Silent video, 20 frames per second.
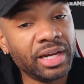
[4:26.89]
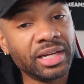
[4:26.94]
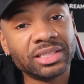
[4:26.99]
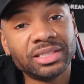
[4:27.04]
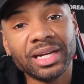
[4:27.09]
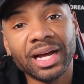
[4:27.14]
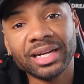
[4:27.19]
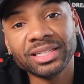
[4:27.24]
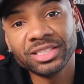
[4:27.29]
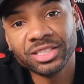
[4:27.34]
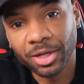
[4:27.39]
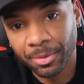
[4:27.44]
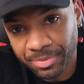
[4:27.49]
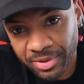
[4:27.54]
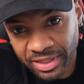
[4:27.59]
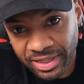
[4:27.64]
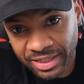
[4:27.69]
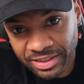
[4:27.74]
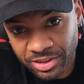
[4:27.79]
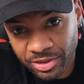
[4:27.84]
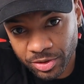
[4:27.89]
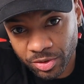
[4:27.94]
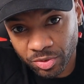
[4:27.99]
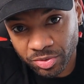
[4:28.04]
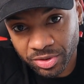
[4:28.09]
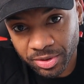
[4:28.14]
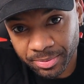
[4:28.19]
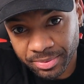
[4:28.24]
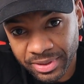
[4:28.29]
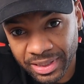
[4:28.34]
It's not something that you do
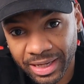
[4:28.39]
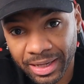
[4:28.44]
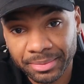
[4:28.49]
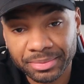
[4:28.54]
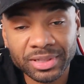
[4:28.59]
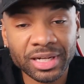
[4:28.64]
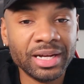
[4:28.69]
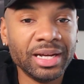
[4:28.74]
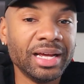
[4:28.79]
sometimes.